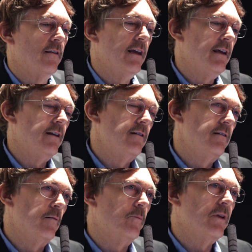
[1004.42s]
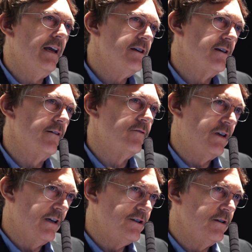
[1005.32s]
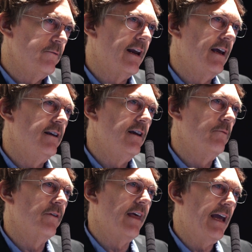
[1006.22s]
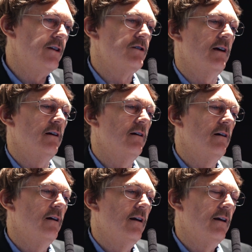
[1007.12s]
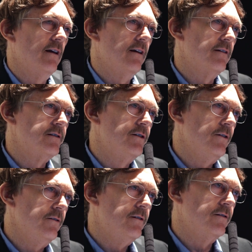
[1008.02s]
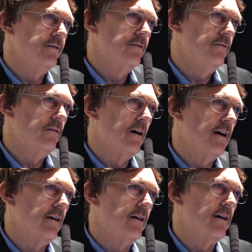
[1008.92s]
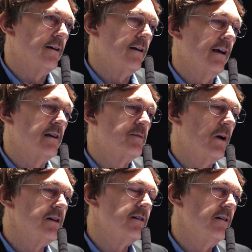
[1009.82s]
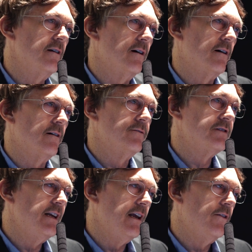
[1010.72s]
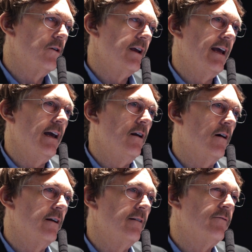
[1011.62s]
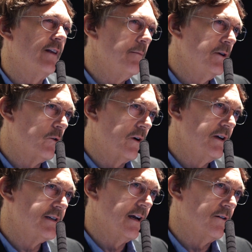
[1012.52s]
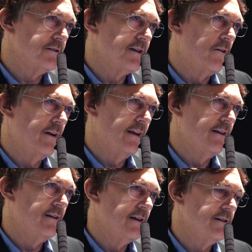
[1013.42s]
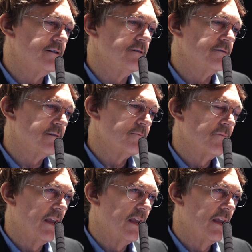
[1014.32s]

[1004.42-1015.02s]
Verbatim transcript: the depletion of tissue NAD with aging is due to expression of CD38 on inflammatory cells that are in the tissues.